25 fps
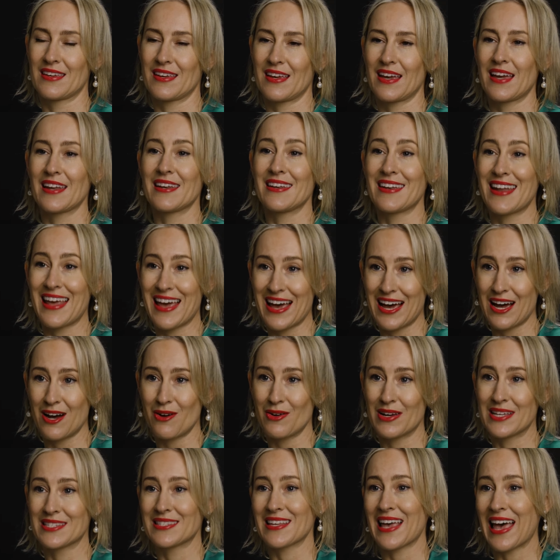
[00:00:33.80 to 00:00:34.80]
And
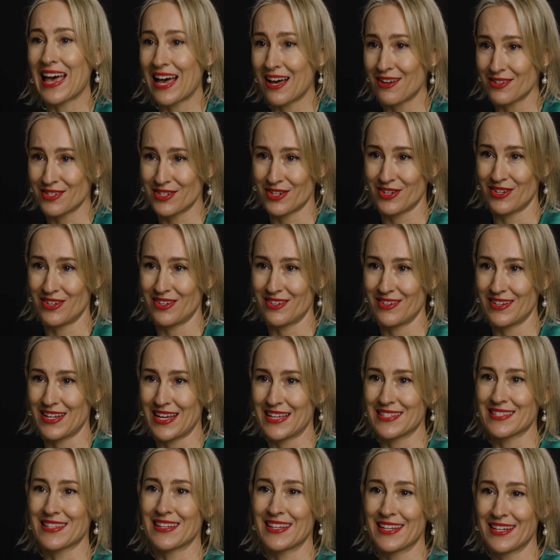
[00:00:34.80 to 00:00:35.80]
now it's our turn
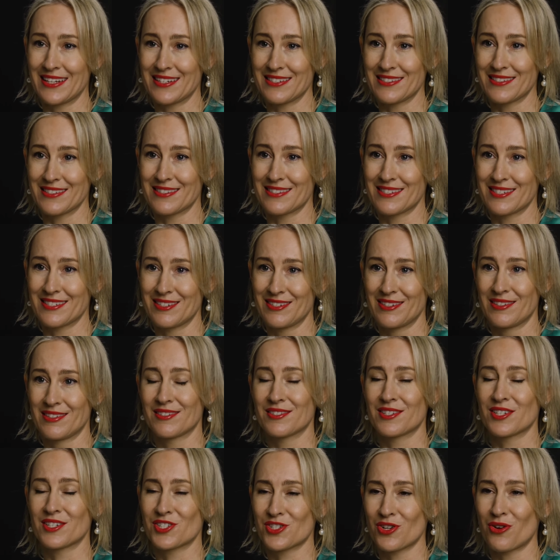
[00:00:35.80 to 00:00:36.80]
as leaders
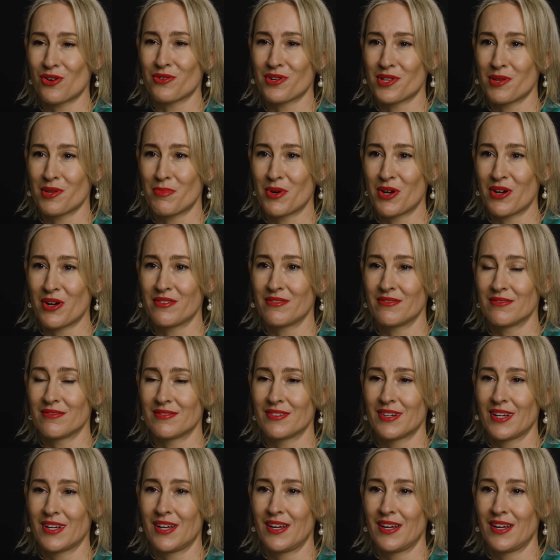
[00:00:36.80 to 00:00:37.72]
to shoulder the burden,